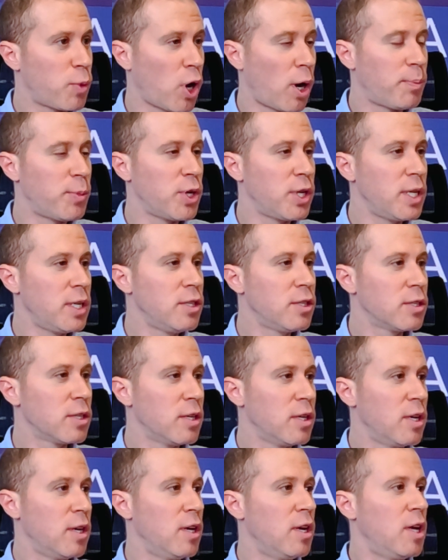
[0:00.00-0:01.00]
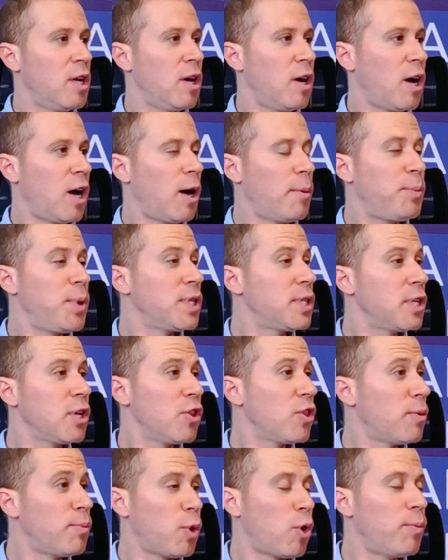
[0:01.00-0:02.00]
properties up until
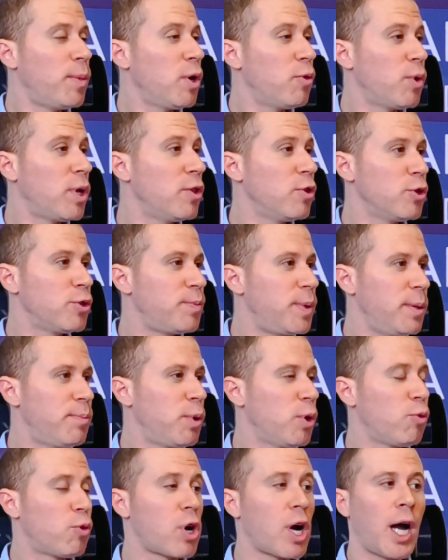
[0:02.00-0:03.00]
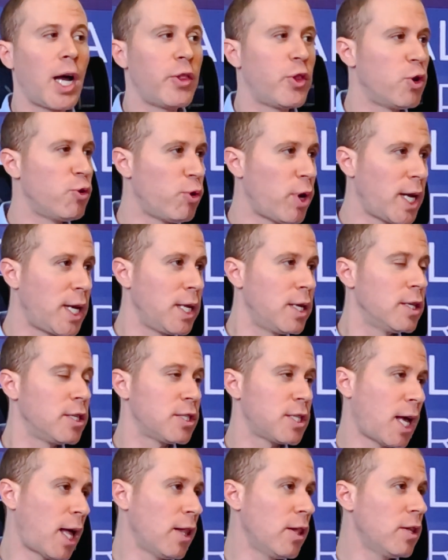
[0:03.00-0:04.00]
the moment when those people were either ready to
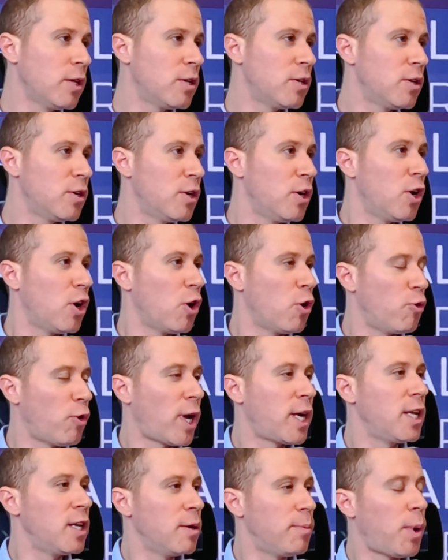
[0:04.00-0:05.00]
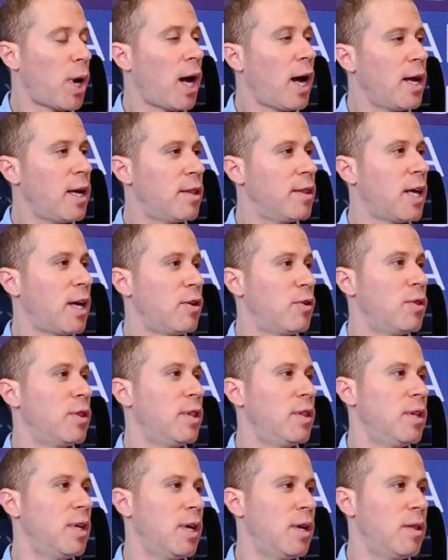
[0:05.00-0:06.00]
sell or ready to buy, and then
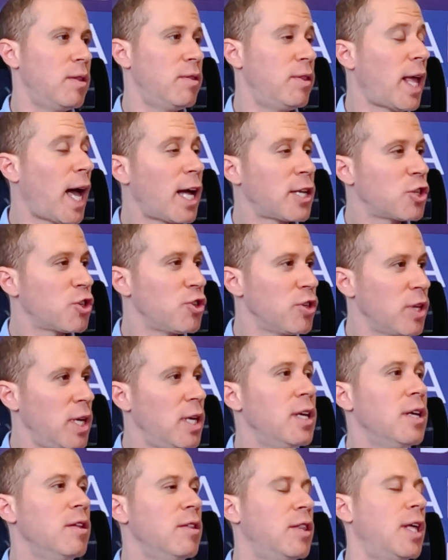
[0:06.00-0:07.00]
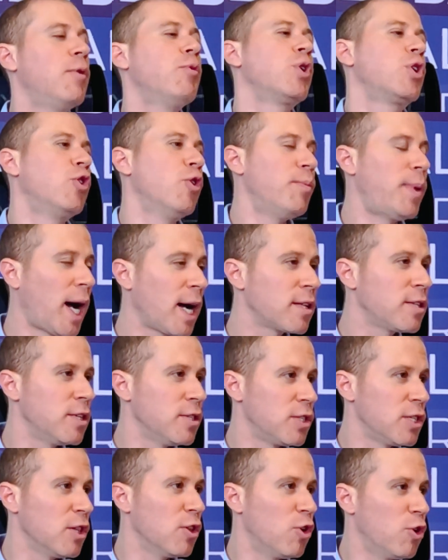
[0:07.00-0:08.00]
naturally they would go back to
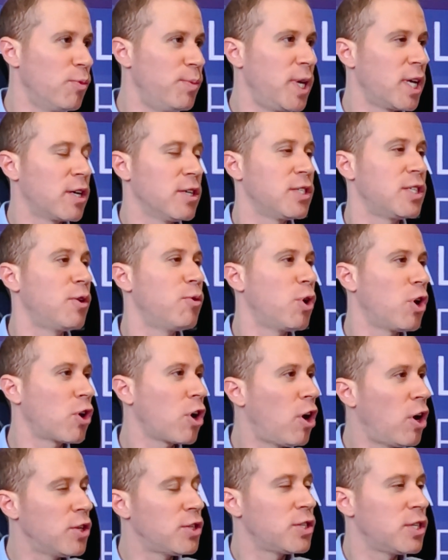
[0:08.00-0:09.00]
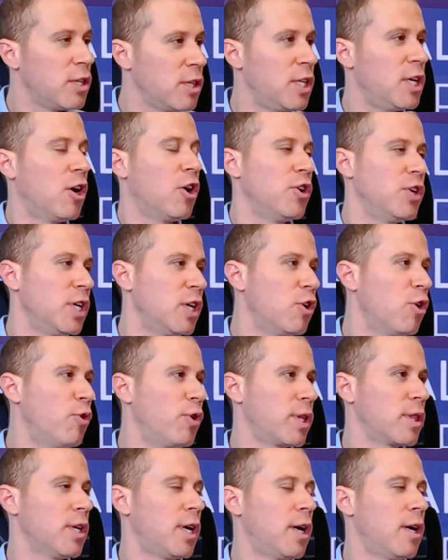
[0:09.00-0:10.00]
Zillow because they were constantly already
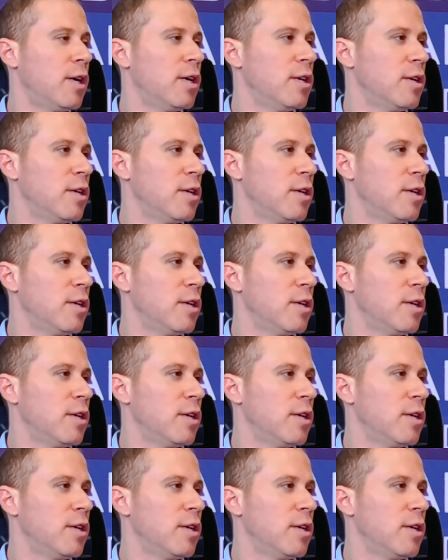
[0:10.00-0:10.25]
going there.